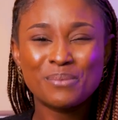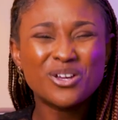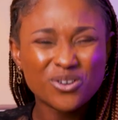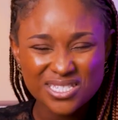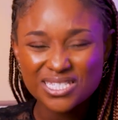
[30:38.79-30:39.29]

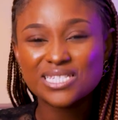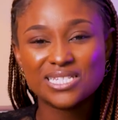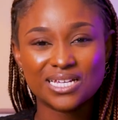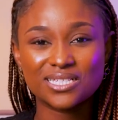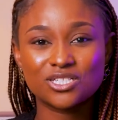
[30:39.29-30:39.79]
Be
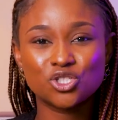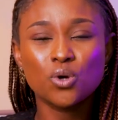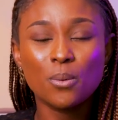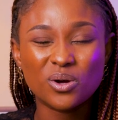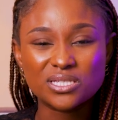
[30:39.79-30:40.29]
consistent.
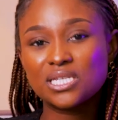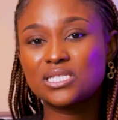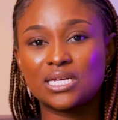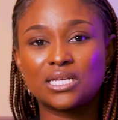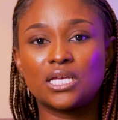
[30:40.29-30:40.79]
Show up
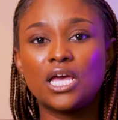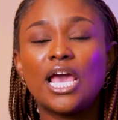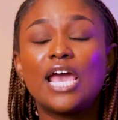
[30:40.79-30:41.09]
consistently.